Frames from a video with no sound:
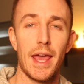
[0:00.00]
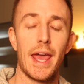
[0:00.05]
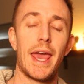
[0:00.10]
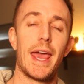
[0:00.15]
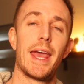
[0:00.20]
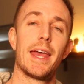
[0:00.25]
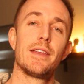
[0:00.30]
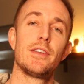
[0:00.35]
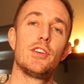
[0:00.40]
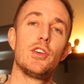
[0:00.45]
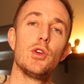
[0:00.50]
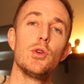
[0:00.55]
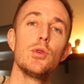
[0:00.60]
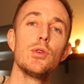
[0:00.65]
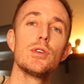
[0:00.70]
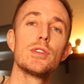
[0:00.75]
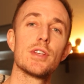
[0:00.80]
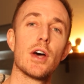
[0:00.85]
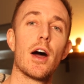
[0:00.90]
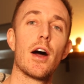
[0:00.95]
and
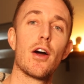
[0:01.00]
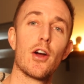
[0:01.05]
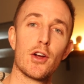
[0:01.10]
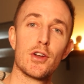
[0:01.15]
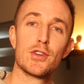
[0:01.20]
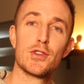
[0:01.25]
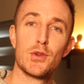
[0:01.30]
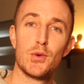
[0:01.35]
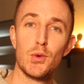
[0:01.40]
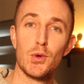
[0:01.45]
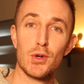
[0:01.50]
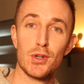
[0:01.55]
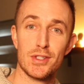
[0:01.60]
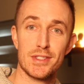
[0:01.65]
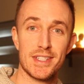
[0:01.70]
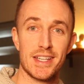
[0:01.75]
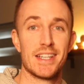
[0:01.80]
use our tools,